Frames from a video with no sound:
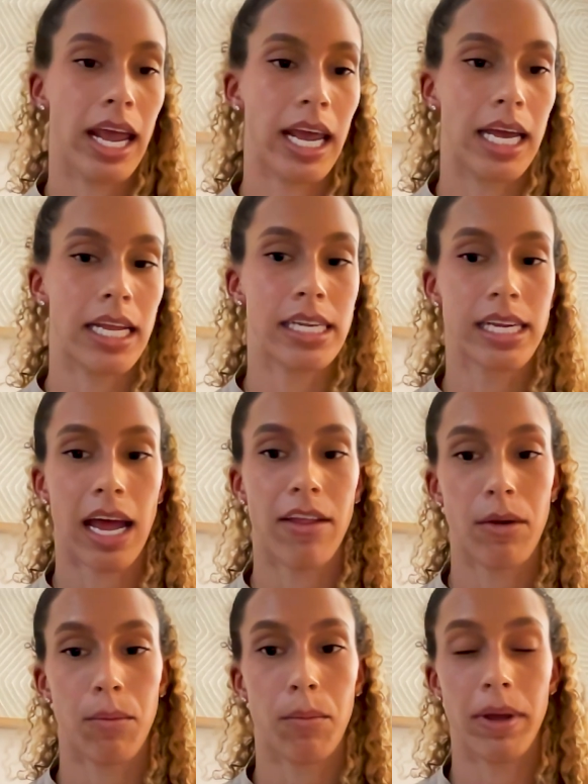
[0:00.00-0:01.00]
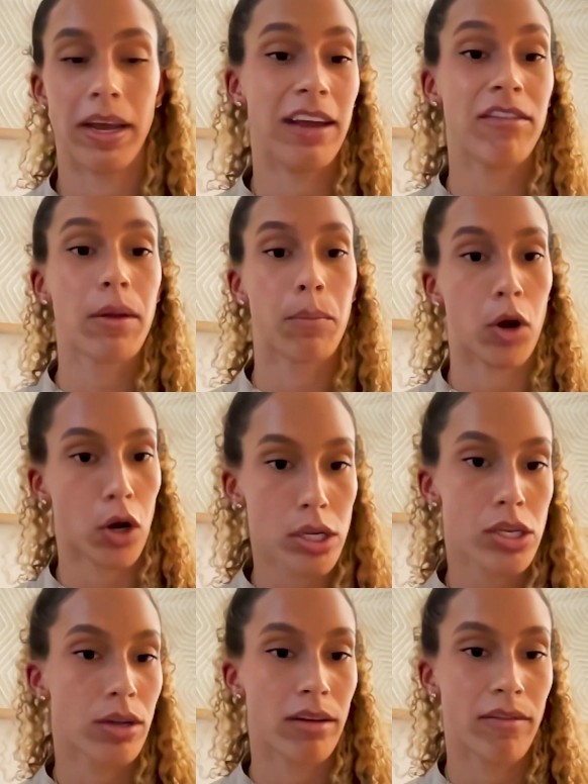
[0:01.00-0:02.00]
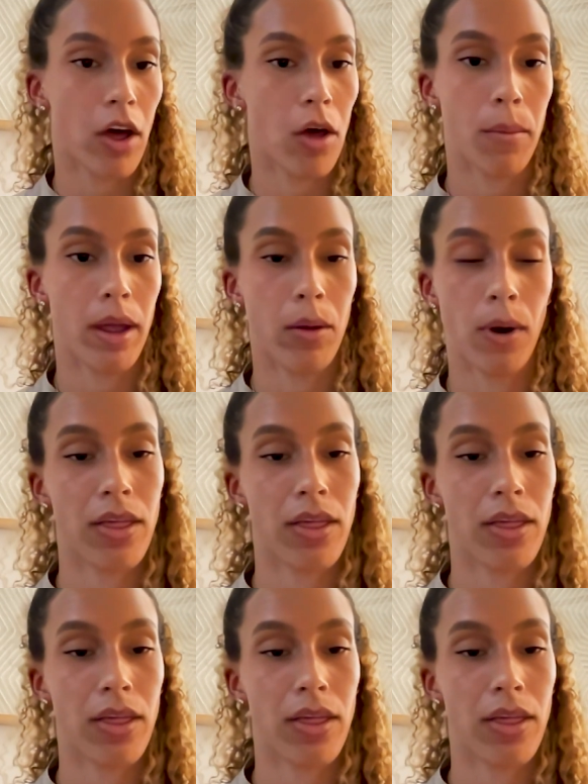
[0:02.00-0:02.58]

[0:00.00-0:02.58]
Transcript: and kind of even the personal development,